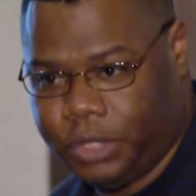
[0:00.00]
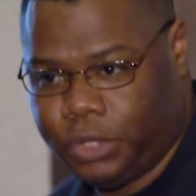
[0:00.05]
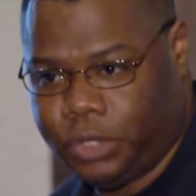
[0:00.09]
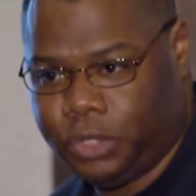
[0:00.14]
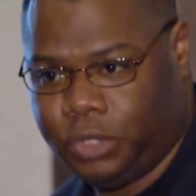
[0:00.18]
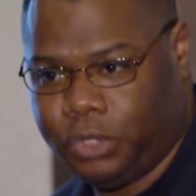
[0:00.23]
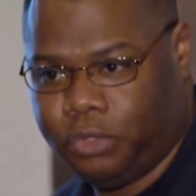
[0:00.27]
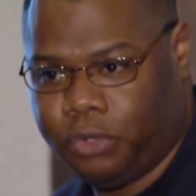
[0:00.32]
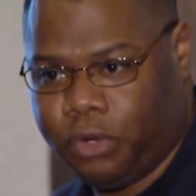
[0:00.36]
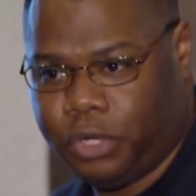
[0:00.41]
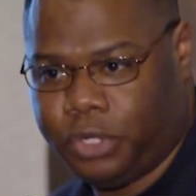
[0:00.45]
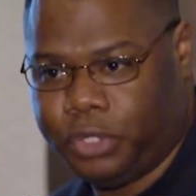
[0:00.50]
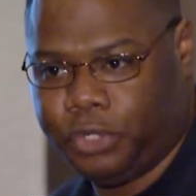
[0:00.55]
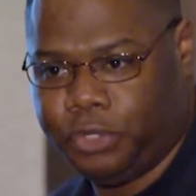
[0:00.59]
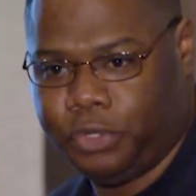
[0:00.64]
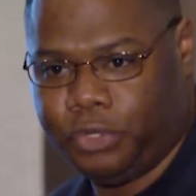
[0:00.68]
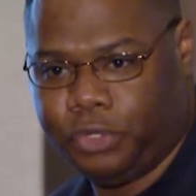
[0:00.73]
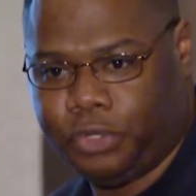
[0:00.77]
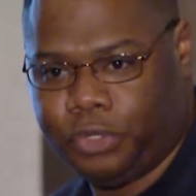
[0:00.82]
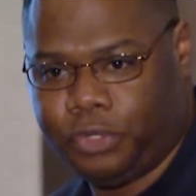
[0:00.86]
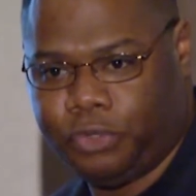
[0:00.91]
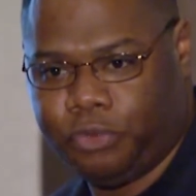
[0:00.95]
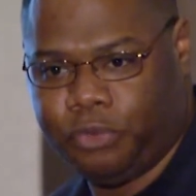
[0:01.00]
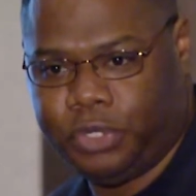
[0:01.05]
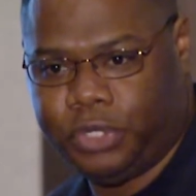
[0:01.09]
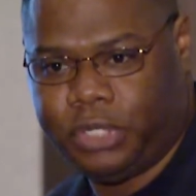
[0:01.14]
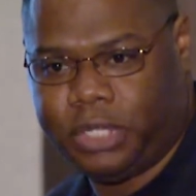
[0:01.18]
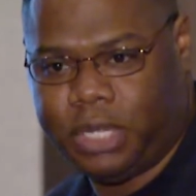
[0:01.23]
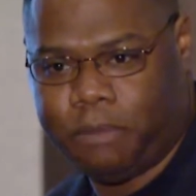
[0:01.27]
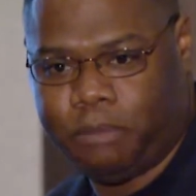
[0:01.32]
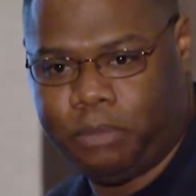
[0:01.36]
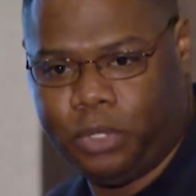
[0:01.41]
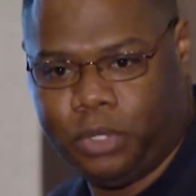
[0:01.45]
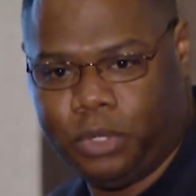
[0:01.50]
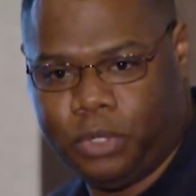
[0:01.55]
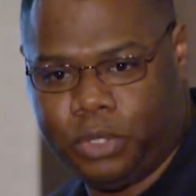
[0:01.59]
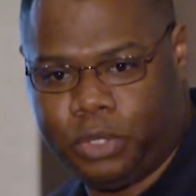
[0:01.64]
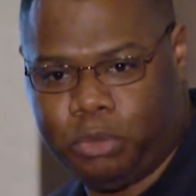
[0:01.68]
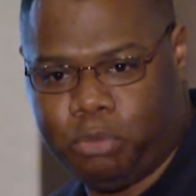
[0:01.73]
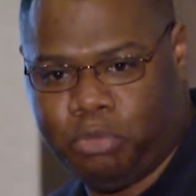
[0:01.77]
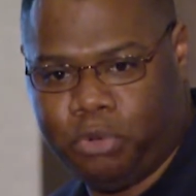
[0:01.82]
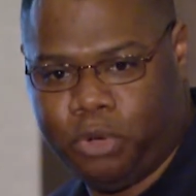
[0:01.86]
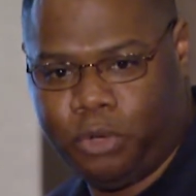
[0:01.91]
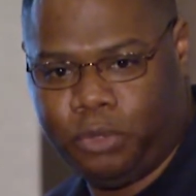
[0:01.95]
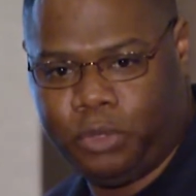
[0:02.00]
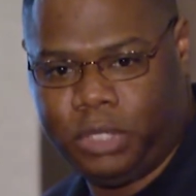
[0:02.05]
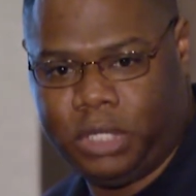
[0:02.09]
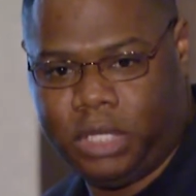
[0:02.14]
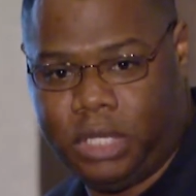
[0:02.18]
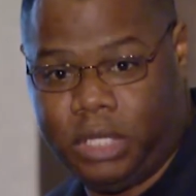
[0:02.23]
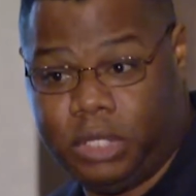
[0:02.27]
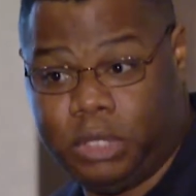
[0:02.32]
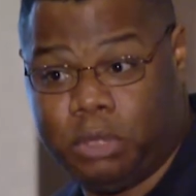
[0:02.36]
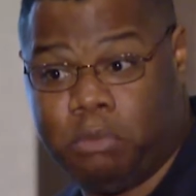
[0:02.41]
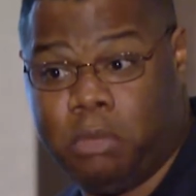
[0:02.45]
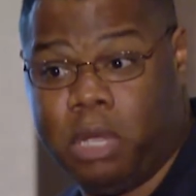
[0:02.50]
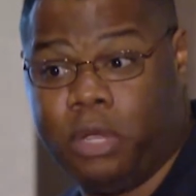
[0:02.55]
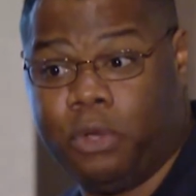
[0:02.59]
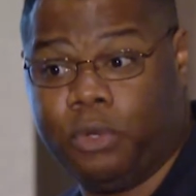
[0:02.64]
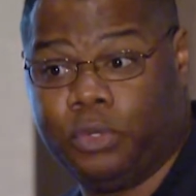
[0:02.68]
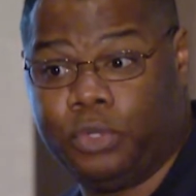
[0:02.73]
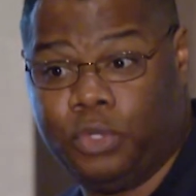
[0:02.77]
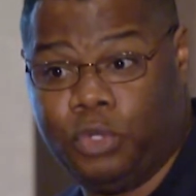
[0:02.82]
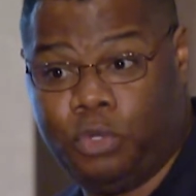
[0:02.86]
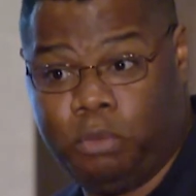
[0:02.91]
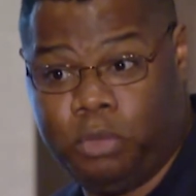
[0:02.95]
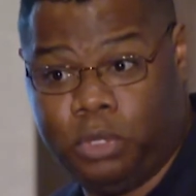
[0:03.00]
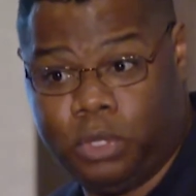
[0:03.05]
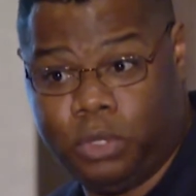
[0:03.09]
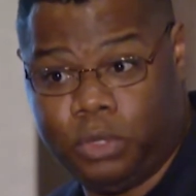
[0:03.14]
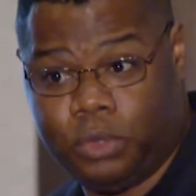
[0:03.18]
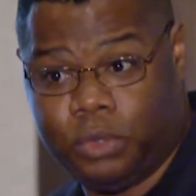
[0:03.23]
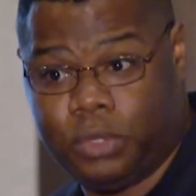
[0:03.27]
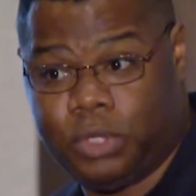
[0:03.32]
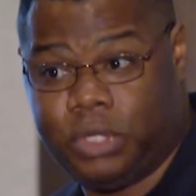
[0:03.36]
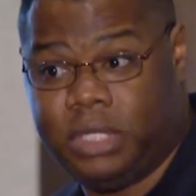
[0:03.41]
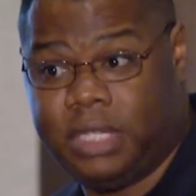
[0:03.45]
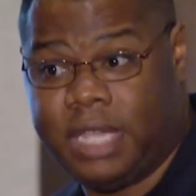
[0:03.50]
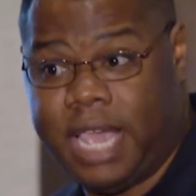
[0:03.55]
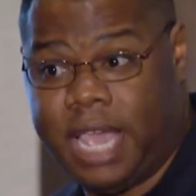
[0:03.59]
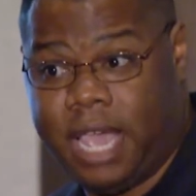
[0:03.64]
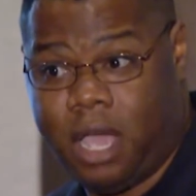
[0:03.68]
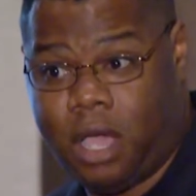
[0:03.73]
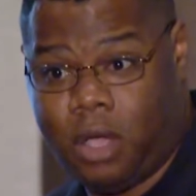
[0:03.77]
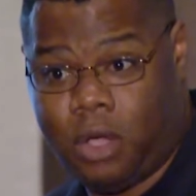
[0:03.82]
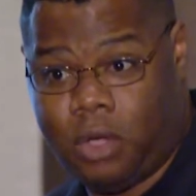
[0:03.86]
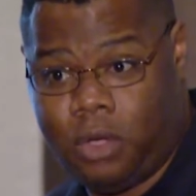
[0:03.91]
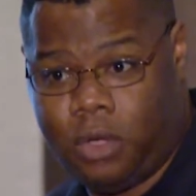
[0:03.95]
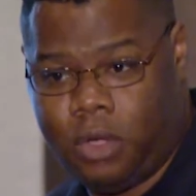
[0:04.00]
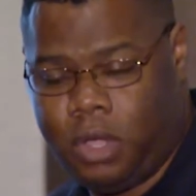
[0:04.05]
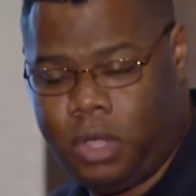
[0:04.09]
structures, receptors, proteins, microtubules, tau.